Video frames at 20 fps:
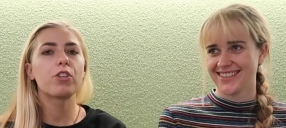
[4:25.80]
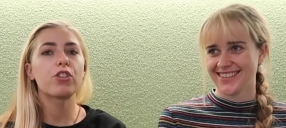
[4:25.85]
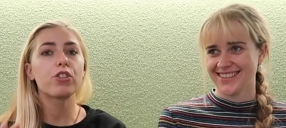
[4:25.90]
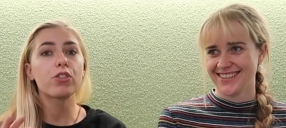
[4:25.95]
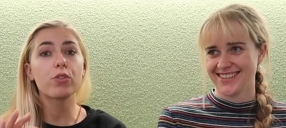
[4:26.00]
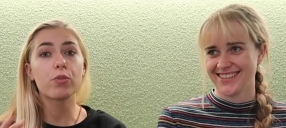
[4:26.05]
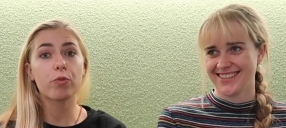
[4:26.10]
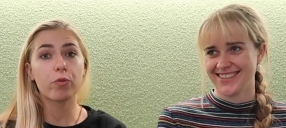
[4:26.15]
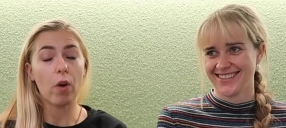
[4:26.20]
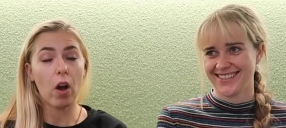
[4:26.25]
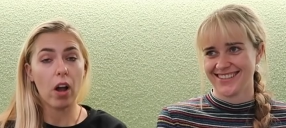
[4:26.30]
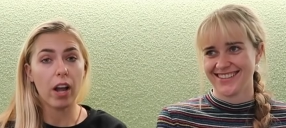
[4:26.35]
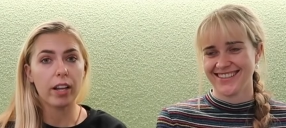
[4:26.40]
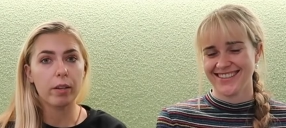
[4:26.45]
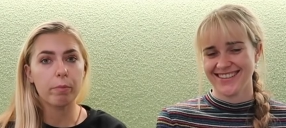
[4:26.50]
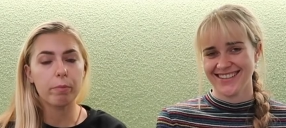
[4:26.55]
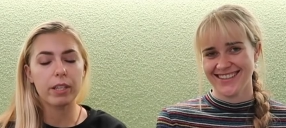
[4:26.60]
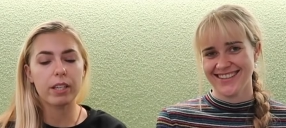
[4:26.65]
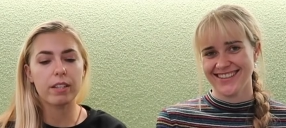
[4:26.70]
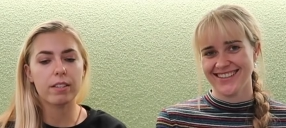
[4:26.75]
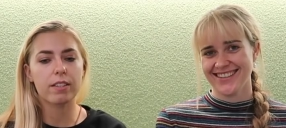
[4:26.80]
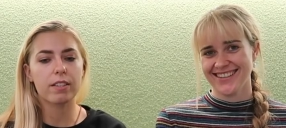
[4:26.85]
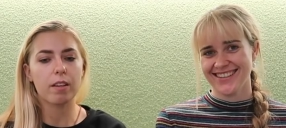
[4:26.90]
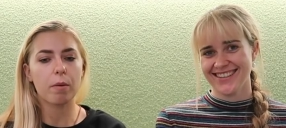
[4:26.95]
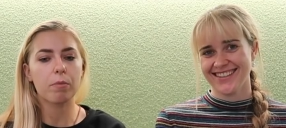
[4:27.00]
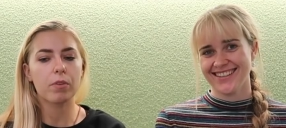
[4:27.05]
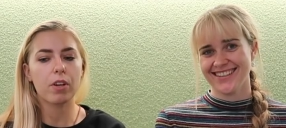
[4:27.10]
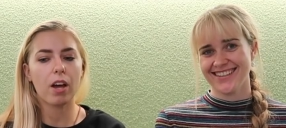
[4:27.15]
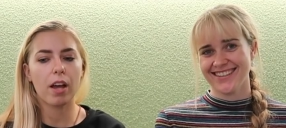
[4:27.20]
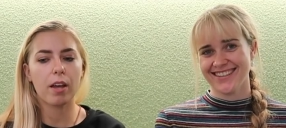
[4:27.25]
Speaker 1: which is fine because
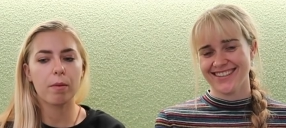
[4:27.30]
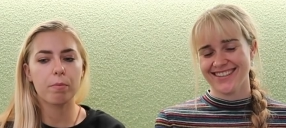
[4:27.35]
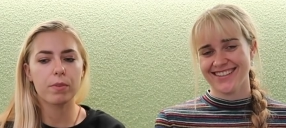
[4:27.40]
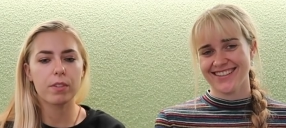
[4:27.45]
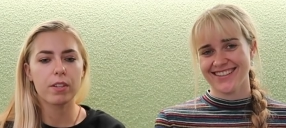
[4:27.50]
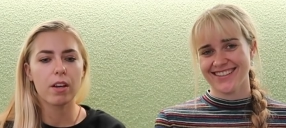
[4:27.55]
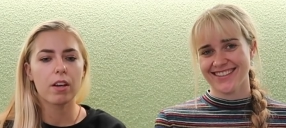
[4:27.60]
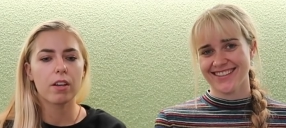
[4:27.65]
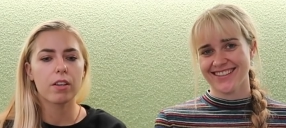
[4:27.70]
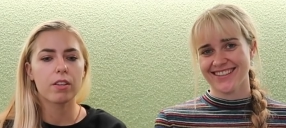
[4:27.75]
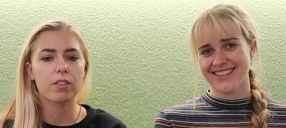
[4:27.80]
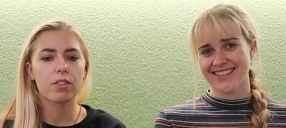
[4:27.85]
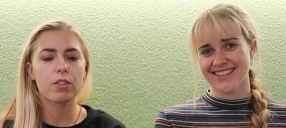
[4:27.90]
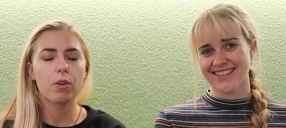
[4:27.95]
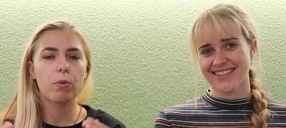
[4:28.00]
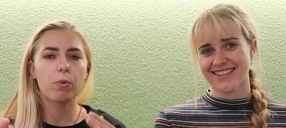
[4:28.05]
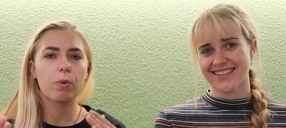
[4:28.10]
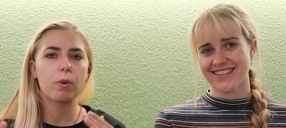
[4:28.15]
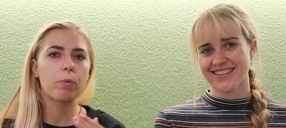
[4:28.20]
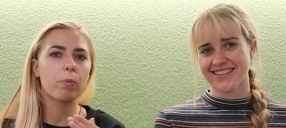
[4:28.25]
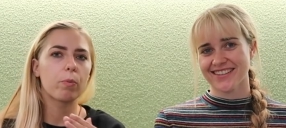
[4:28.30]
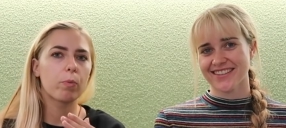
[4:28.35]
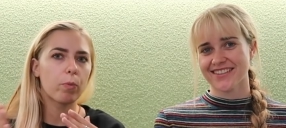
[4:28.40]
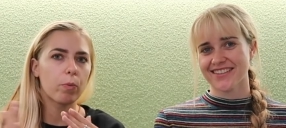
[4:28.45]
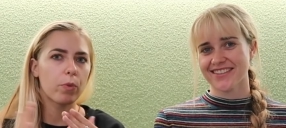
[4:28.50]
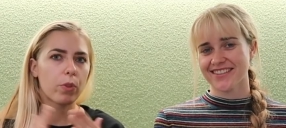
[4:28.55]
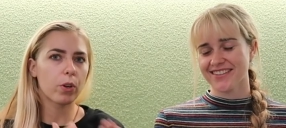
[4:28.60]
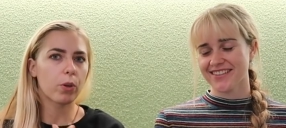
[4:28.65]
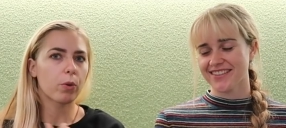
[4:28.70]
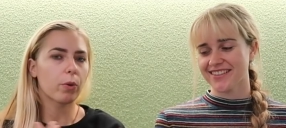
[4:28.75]
sometimes, so
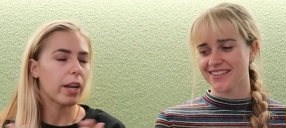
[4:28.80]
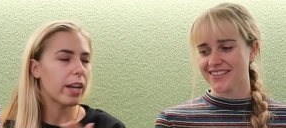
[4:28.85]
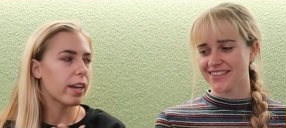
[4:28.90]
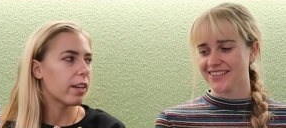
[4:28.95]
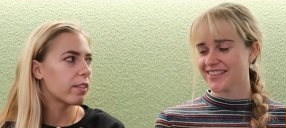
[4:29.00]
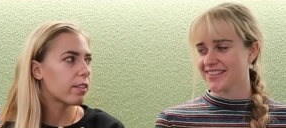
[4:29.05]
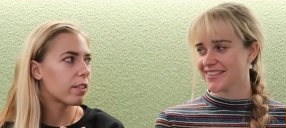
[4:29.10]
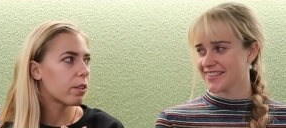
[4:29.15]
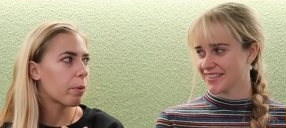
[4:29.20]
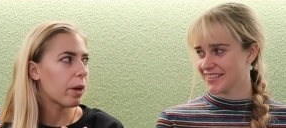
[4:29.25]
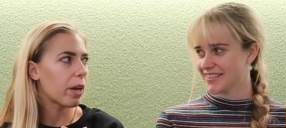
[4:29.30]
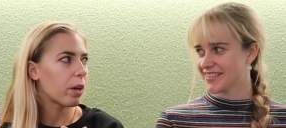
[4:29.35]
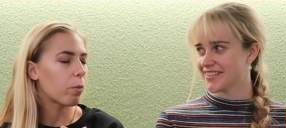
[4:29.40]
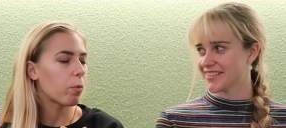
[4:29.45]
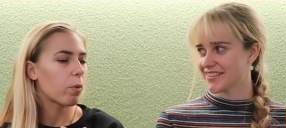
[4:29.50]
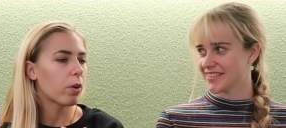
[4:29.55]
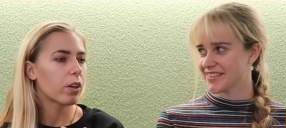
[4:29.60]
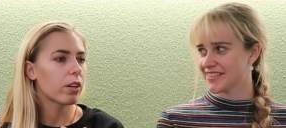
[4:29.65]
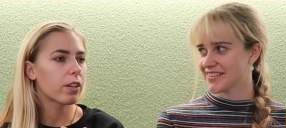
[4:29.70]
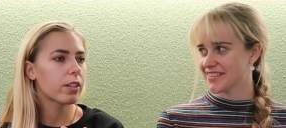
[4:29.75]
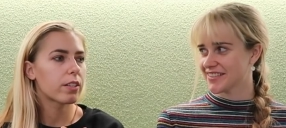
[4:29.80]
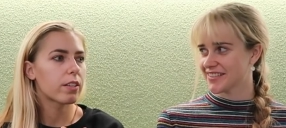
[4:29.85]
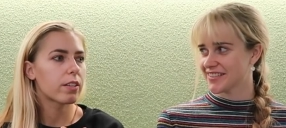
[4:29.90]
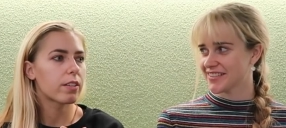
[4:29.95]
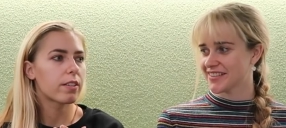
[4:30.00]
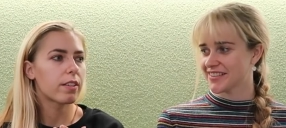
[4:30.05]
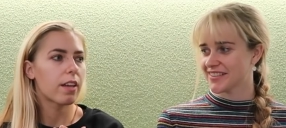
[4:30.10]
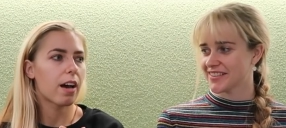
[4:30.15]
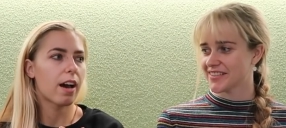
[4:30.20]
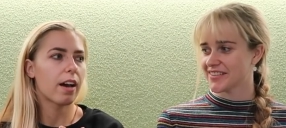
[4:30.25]
the grades, the way it works
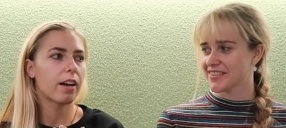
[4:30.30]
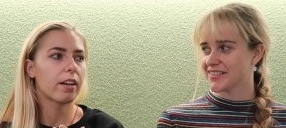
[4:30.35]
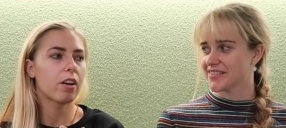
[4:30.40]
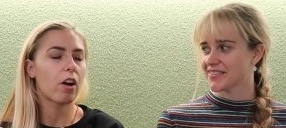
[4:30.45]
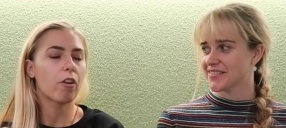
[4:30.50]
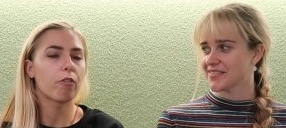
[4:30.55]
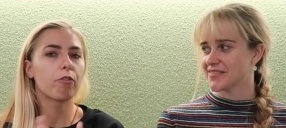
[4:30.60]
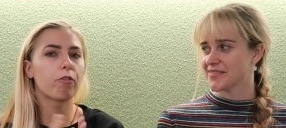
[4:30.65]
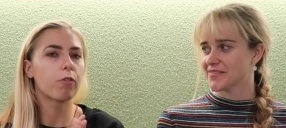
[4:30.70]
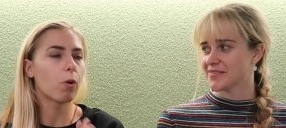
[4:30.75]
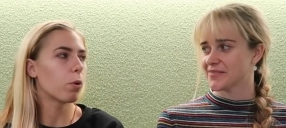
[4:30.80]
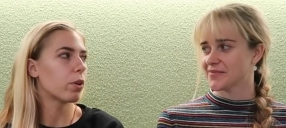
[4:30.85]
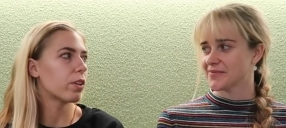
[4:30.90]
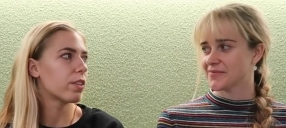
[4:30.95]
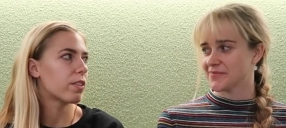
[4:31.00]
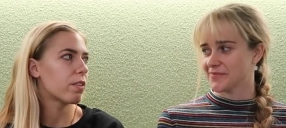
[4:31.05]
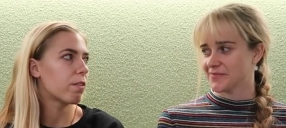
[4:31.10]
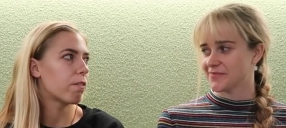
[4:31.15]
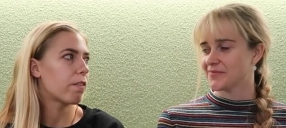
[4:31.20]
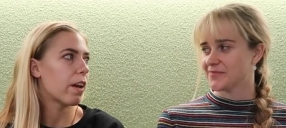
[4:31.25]
is that a four is a